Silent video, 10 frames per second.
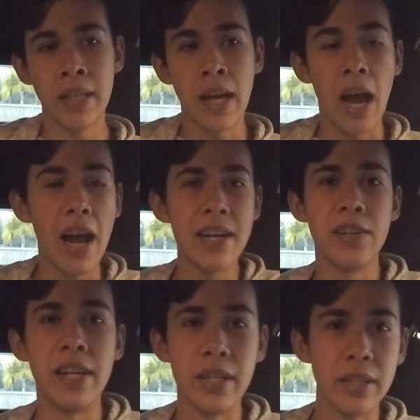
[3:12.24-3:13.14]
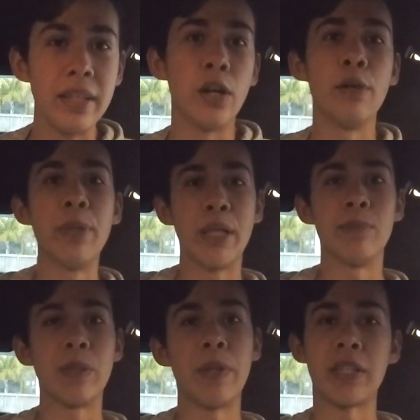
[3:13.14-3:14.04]
higher end of the
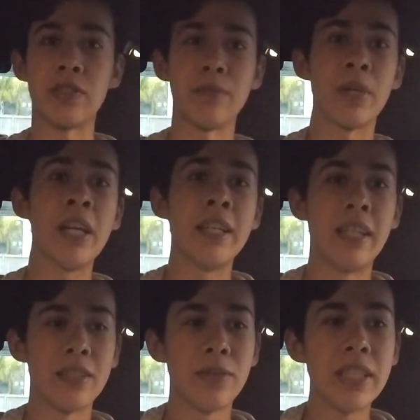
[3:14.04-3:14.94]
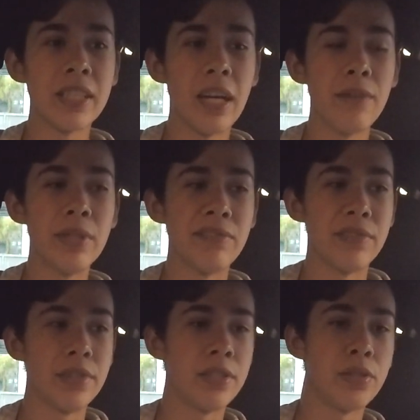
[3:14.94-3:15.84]
RPM spectrum. Now the reason I went
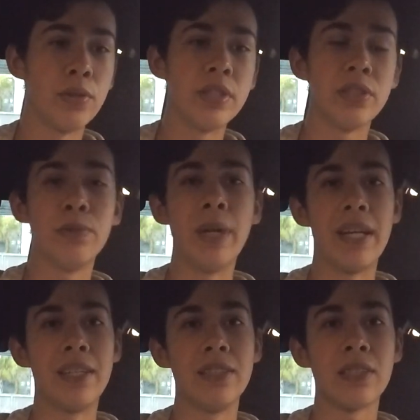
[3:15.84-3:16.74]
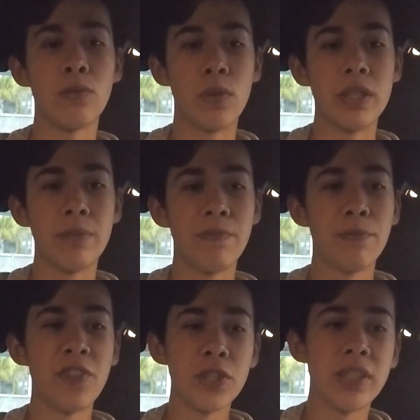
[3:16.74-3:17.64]
for short tube headers was,
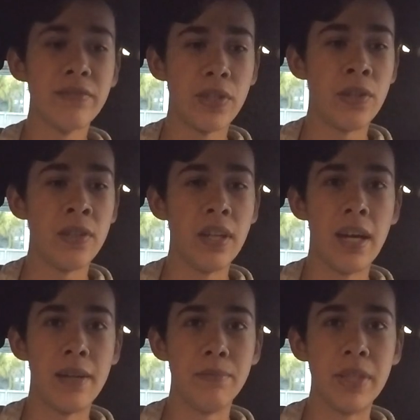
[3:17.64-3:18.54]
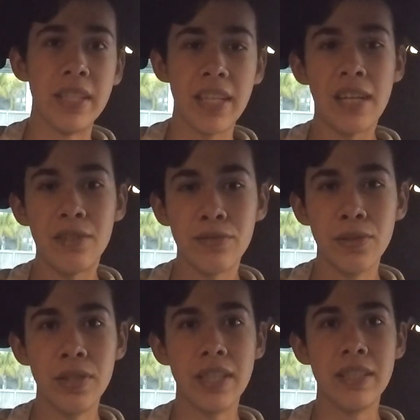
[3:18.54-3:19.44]
first of all, in
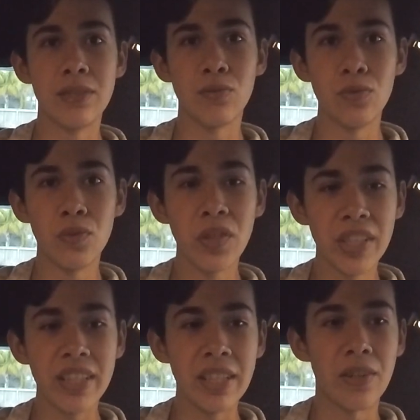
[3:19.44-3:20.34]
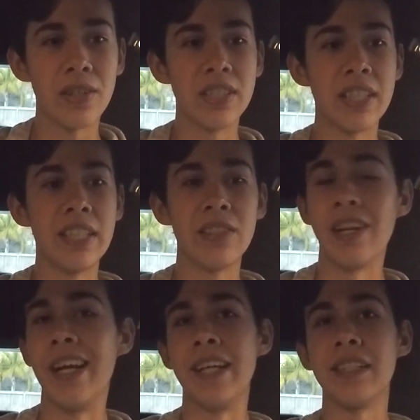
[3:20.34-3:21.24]
California it is really hard to get your
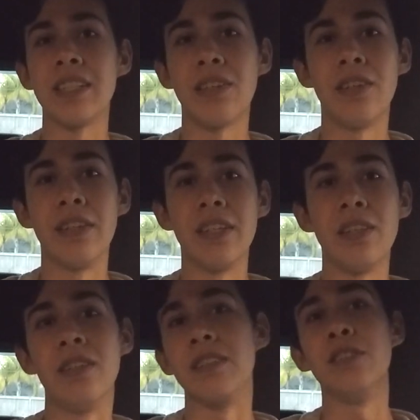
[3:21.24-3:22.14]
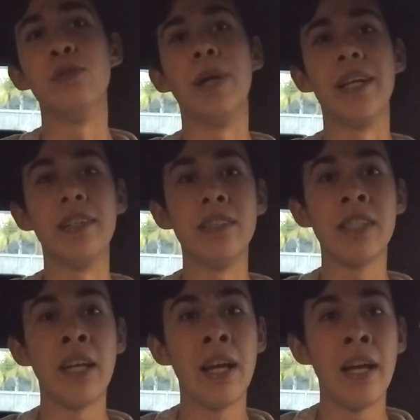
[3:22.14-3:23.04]
hands on long tube headers,
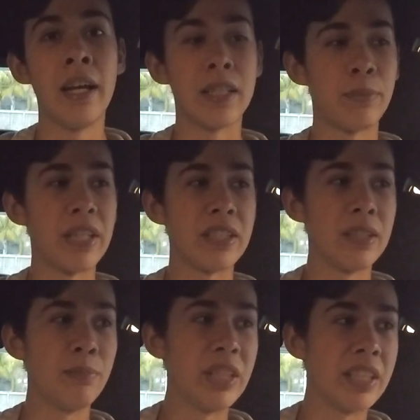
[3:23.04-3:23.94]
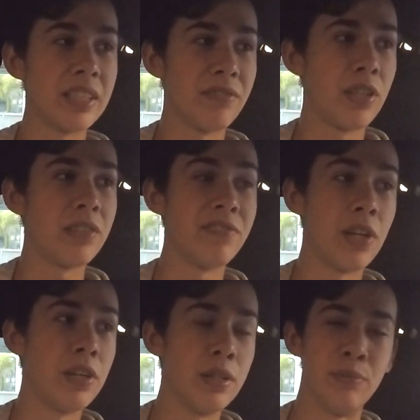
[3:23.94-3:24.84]
especially because of all of
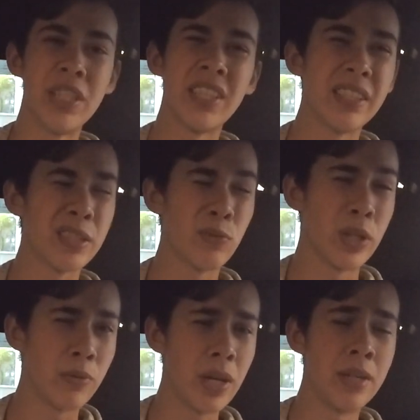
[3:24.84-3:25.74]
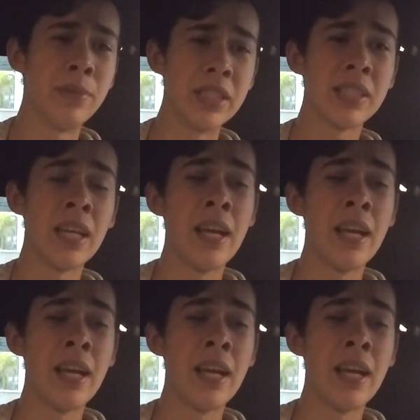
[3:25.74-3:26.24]
our emissions requirements